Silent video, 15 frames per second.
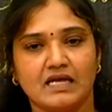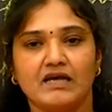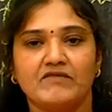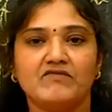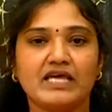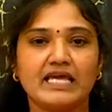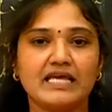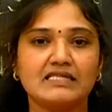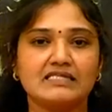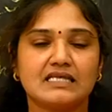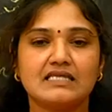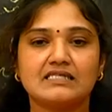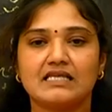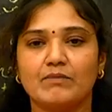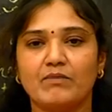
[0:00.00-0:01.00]
We can see
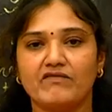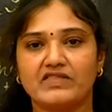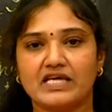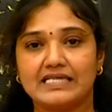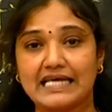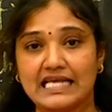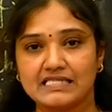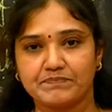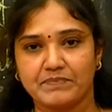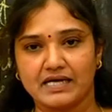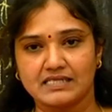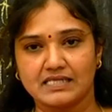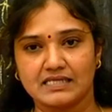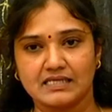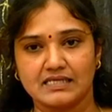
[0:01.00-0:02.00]
some of the dust
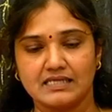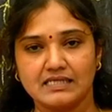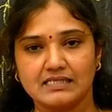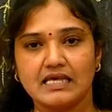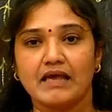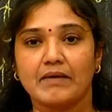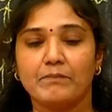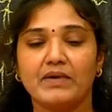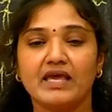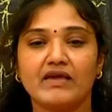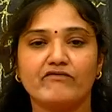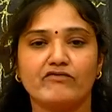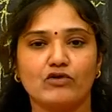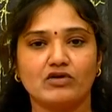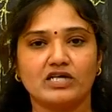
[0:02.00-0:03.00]
particles being
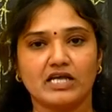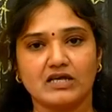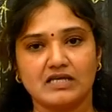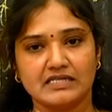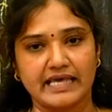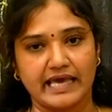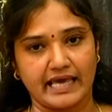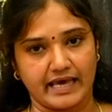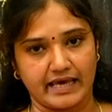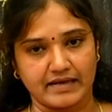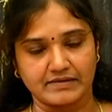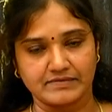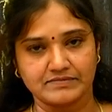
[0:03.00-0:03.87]
floating in the air.